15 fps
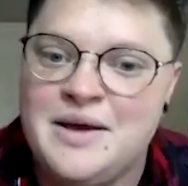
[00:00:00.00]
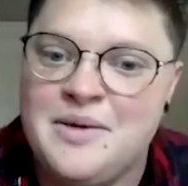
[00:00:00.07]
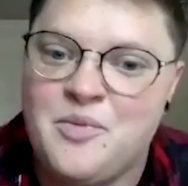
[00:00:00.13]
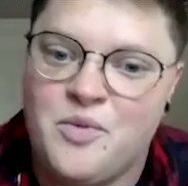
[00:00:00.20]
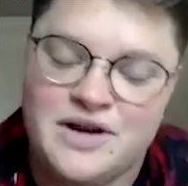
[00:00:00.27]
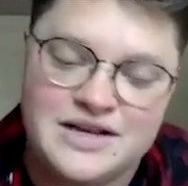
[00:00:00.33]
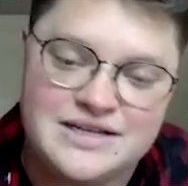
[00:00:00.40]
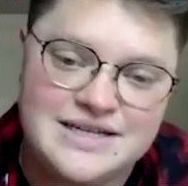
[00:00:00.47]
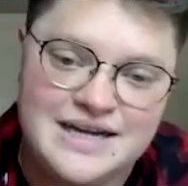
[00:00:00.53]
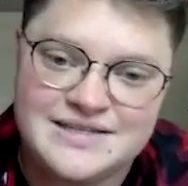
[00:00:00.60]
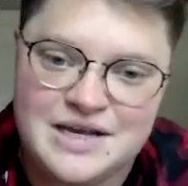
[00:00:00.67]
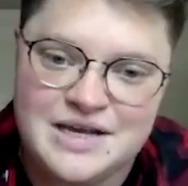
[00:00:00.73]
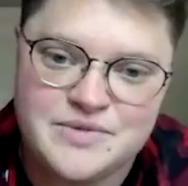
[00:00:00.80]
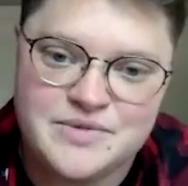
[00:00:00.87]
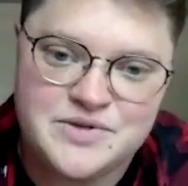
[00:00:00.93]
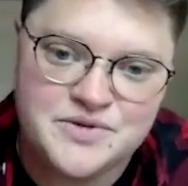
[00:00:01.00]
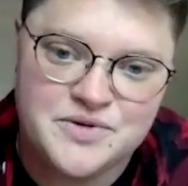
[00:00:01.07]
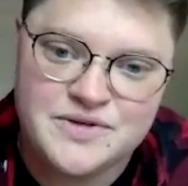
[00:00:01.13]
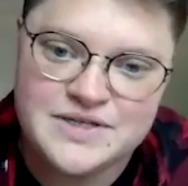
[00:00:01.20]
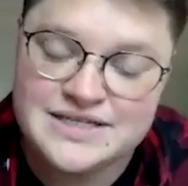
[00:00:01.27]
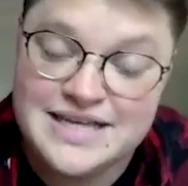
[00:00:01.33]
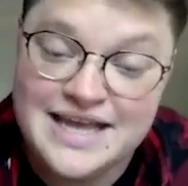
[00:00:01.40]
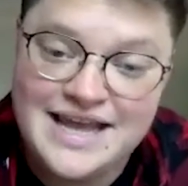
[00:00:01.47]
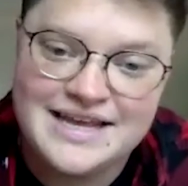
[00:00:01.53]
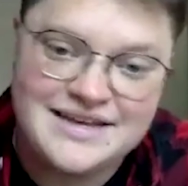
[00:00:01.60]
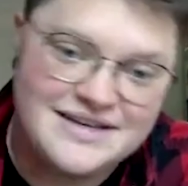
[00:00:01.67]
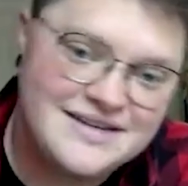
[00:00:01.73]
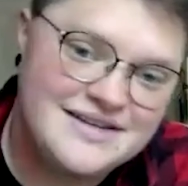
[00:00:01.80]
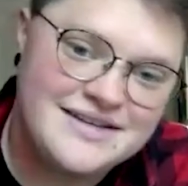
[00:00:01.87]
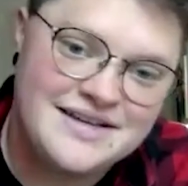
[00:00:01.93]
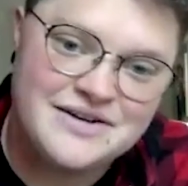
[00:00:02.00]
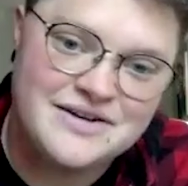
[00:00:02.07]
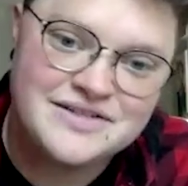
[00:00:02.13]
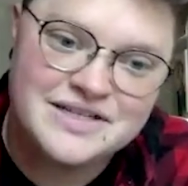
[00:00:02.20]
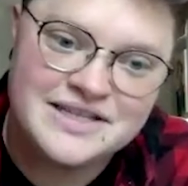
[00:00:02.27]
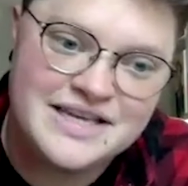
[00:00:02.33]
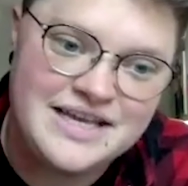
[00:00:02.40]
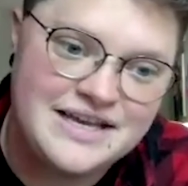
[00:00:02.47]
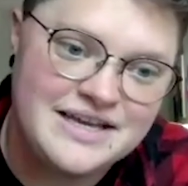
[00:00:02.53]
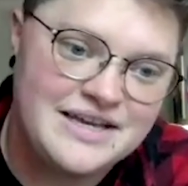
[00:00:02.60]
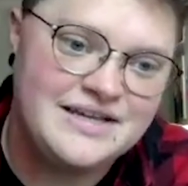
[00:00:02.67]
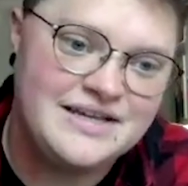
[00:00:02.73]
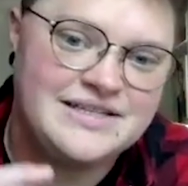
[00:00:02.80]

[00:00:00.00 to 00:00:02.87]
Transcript: when a text comes through that says, hey, here's a link.